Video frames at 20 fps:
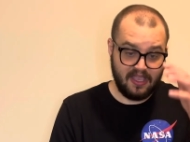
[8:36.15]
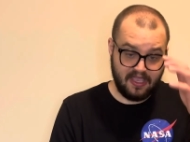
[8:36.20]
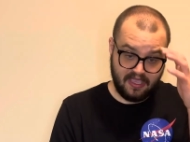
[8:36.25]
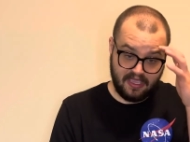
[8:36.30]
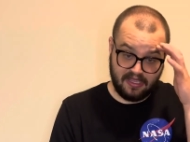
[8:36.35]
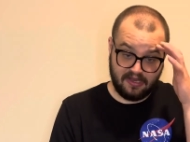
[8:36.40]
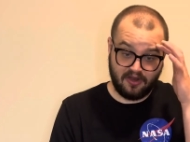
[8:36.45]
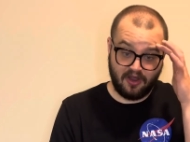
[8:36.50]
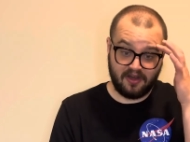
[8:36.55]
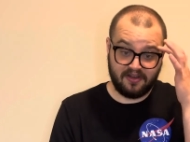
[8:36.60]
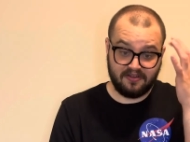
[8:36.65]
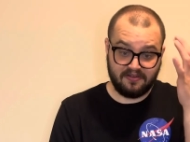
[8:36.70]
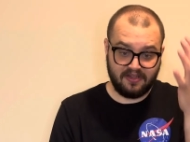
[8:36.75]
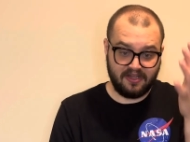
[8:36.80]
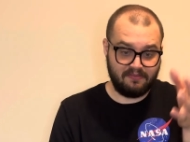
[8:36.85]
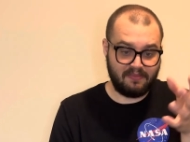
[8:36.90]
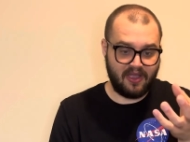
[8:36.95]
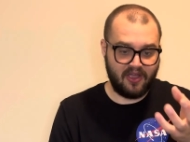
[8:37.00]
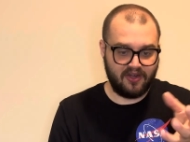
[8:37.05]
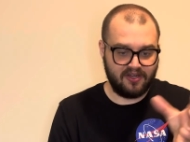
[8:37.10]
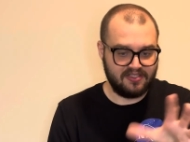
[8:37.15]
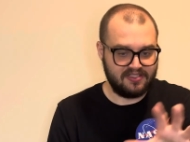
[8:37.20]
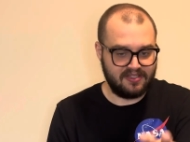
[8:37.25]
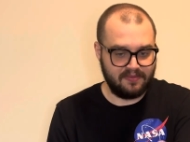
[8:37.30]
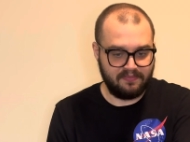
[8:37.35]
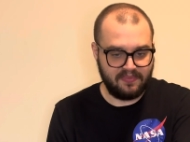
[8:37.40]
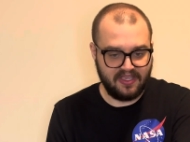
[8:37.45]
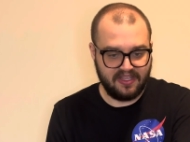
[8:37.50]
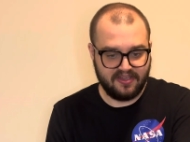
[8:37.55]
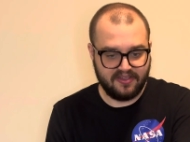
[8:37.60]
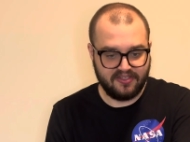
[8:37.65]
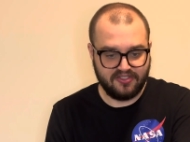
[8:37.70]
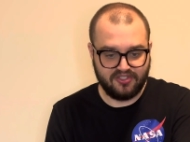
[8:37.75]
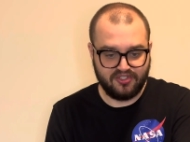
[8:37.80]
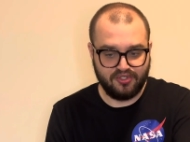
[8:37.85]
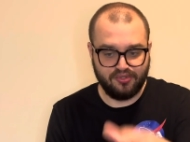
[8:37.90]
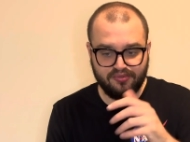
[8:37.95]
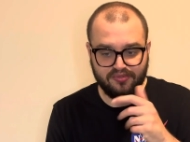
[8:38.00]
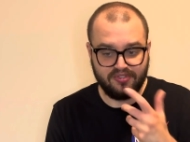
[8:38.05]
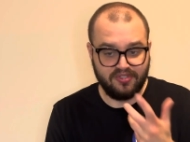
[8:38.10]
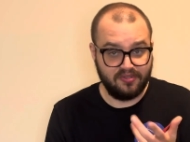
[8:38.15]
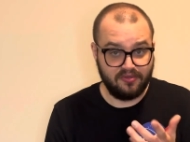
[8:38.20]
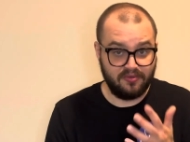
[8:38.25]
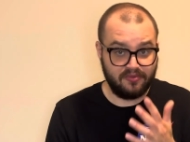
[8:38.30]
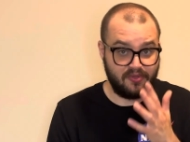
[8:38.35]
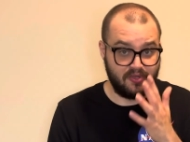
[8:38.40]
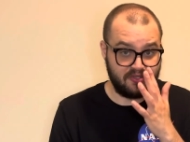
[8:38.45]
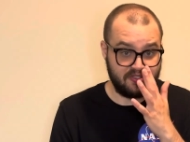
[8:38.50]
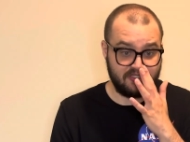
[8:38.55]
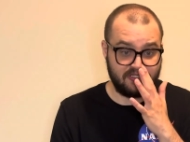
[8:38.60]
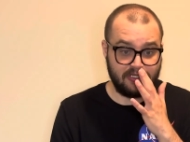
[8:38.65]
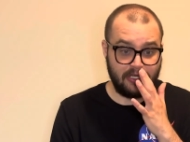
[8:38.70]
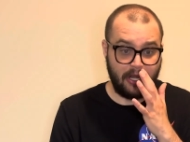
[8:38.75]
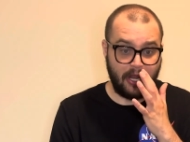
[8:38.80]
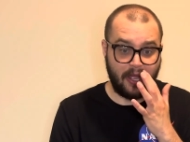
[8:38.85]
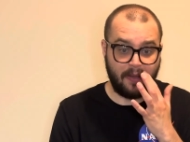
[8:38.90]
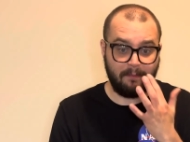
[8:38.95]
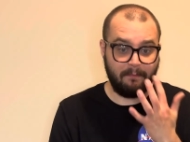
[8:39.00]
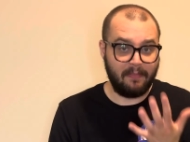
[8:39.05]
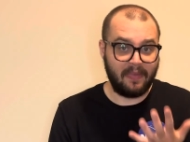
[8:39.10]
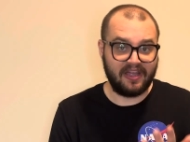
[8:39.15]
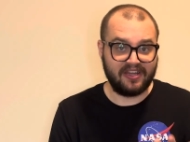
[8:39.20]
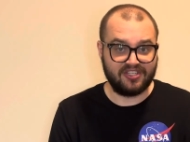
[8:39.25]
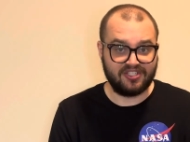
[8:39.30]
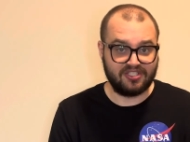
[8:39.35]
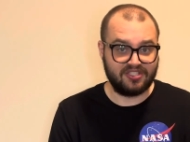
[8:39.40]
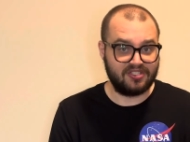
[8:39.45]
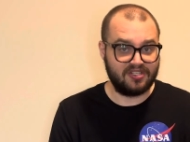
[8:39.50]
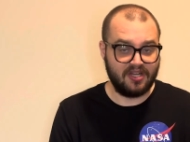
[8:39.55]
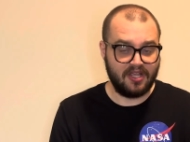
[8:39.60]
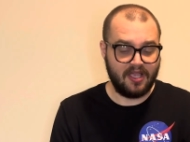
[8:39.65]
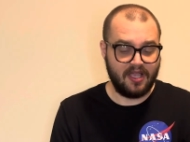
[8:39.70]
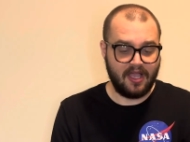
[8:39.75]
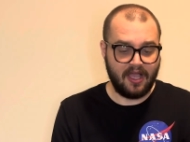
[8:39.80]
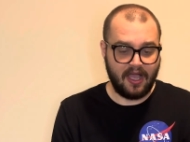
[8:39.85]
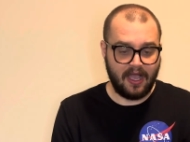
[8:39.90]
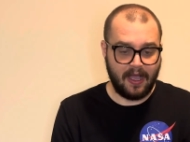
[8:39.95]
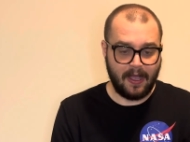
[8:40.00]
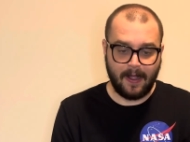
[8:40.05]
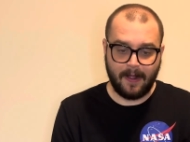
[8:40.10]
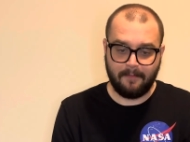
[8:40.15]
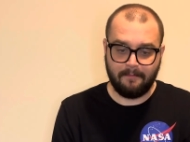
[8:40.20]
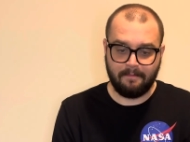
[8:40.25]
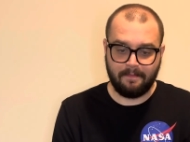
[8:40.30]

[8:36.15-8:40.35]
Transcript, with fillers: And on, in my honest opinion, to do, there's not much uh,